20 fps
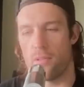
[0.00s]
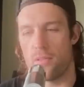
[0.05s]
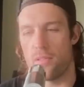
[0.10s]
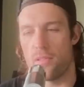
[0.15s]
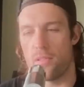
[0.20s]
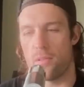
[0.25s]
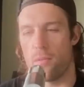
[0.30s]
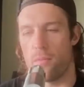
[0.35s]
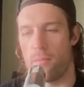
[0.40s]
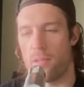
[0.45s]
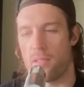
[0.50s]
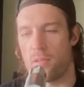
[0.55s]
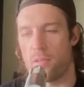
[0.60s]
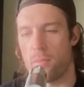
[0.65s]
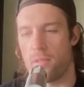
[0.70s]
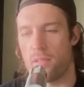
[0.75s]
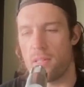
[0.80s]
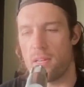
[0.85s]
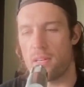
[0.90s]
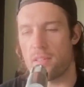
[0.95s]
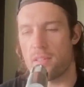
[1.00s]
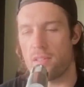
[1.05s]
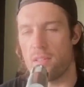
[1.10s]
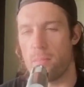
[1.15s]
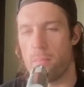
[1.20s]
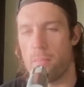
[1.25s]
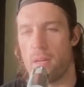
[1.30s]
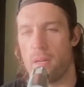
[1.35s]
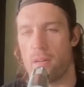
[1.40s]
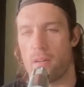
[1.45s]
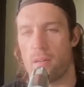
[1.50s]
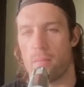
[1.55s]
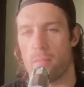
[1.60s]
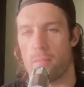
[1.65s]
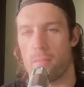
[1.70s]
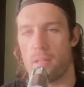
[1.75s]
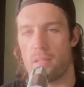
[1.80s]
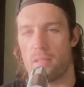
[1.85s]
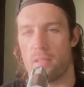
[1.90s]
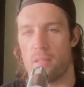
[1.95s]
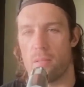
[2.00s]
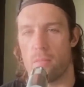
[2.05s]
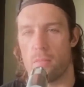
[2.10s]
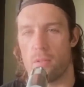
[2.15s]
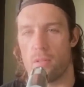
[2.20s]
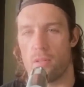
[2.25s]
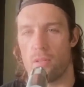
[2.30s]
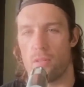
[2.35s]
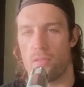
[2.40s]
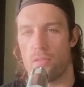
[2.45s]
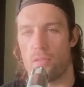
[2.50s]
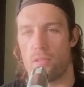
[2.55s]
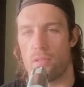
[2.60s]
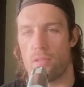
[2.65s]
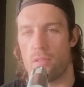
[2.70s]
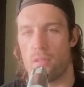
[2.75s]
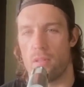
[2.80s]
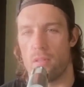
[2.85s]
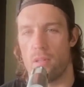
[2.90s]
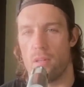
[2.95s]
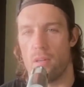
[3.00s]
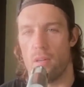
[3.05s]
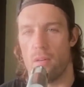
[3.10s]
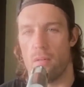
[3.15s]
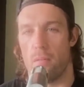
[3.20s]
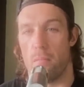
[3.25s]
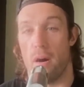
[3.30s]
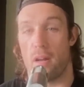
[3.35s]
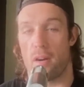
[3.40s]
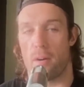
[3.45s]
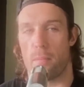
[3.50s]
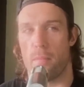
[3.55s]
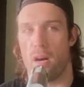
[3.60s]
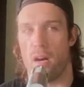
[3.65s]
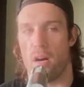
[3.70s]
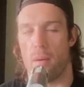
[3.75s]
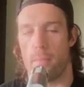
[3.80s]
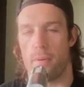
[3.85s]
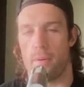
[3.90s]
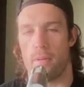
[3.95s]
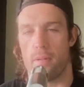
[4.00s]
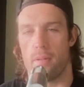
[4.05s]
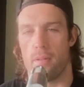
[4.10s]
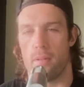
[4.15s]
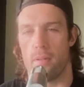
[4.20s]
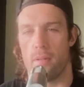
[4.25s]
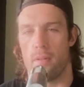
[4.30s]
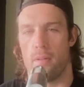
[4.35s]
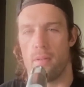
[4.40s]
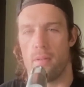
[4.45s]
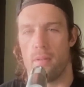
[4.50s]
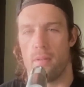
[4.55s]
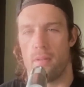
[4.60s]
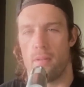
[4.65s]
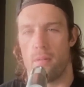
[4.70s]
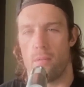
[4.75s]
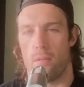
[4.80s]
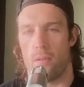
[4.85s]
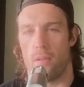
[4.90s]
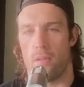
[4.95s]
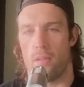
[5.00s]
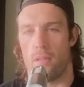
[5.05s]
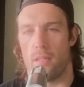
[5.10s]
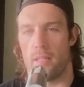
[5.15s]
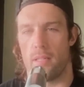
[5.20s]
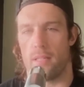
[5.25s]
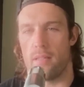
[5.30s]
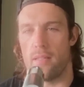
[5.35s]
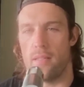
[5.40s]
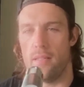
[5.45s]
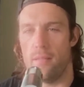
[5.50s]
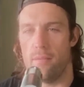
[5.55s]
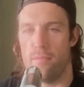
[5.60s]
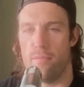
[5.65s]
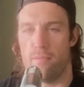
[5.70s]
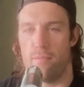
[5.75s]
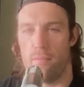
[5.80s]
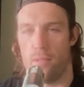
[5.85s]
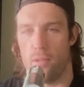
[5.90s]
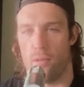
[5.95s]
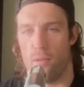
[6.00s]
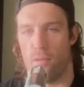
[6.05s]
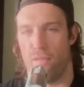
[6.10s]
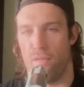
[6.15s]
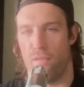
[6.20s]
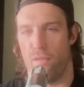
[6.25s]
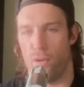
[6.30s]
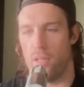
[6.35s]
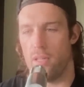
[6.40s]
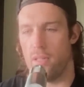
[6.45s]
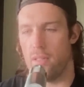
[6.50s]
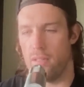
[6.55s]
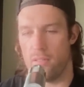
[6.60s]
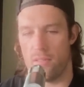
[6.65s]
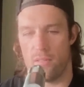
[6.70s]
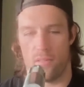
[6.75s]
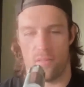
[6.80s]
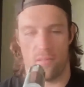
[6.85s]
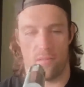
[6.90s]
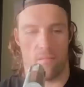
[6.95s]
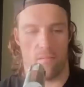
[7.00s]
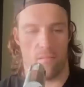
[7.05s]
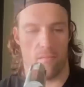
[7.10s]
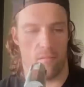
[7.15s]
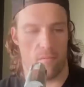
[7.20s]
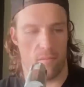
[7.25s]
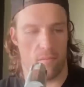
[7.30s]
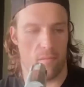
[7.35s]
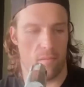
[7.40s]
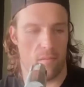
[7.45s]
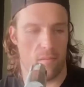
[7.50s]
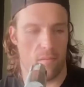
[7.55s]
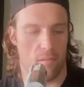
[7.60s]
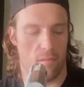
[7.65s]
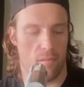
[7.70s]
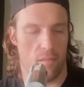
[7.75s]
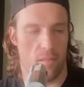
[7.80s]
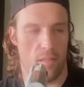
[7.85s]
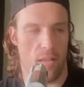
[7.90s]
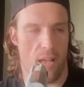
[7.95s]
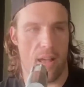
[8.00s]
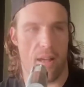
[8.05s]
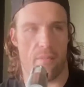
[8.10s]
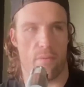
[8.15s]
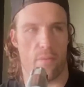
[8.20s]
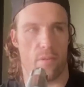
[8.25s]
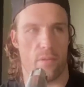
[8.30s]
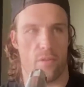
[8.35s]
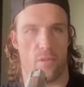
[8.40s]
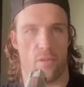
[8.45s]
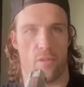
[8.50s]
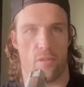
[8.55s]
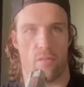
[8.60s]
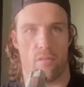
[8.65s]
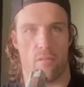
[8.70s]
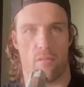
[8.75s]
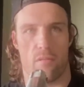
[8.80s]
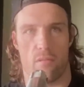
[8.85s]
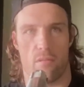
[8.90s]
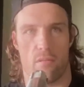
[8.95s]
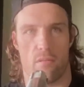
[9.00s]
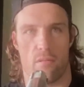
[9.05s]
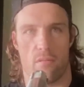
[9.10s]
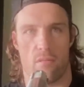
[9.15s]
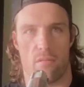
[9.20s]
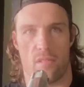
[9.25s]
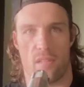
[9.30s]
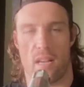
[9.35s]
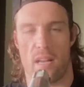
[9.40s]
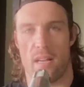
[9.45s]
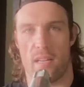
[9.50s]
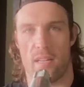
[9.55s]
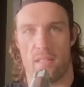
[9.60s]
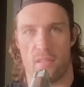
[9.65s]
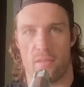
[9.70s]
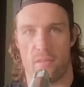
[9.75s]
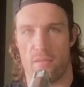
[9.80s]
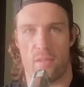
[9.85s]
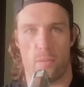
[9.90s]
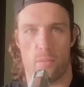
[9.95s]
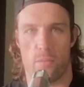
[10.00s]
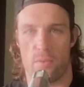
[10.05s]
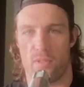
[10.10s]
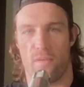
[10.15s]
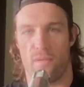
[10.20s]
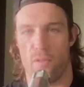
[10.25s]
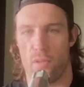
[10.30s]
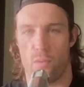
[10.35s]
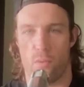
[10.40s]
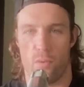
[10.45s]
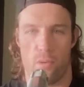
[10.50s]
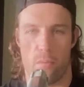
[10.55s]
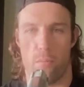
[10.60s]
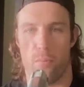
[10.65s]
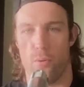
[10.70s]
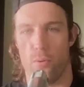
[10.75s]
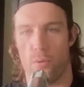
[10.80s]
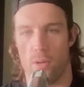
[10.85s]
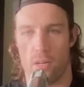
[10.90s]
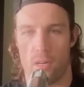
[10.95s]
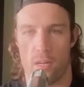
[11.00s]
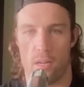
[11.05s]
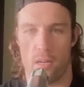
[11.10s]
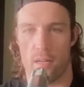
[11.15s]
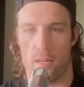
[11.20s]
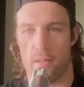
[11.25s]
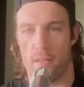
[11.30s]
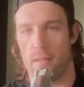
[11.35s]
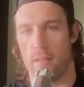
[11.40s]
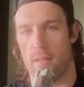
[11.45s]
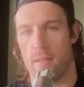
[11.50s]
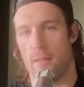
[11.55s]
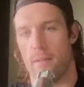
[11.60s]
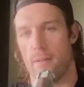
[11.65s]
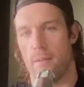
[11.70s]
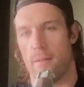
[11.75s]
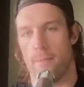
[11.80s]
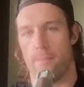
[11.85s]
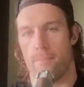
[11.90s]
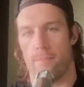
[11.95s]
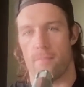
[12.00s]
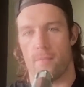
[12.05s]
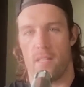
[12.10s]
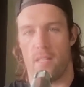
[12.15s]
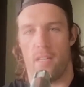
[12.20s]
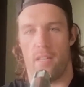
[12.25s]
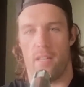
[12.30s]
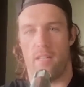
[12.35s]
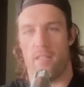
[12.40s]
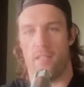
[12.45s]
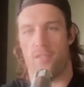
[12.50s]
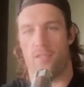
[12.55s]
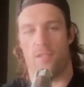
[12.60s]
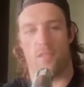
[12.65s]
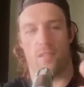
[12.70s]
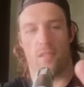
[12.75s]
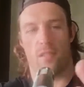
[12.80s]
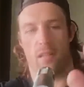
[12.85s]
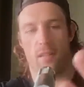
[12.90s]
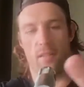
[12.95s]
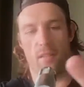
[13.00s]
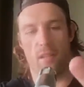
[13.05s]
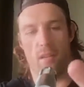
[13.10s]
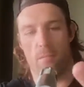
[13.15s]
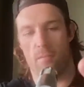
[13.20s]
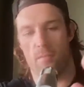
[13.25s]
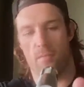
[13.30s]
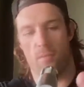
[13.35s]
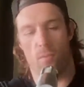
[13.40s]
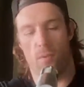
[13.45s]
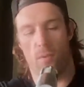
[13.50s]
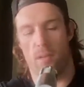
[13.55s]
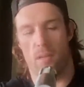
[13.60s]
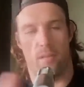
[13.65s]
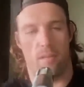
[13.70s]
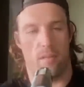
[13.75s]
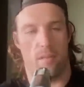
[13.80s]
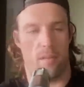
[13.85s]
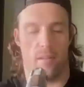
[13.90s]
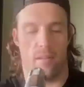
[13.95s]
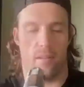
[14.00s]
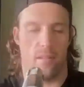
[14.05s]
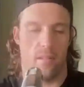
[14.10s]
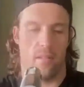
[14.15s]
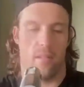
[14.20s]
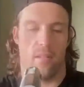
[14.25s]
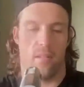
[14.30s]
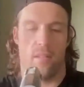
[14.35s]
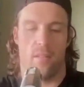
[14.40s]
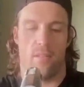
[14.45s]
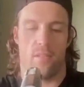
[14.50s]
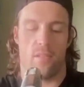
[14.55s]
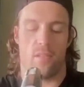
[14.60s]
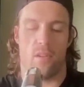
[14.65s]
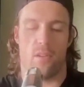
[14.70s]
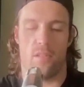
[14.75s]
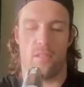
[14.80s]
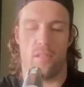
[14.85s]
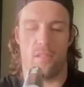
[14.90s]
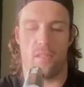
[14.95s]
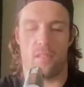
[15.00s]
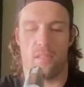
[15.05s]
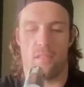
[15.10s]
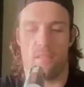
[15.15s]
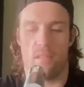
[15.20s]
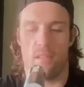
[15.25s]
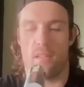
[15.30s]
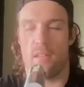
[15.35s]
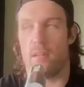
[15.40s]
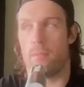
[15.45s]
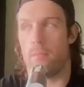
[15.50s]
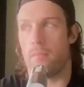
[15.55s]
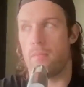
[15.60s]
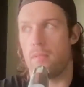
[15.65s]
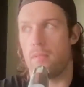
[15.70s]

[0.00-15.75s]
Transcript: system of measurement is actually better because it emerged bottom up, where like a you know a foot is the average size of someone's foot with a boot on, and an inch is like a thumb's width. And there's all these uh,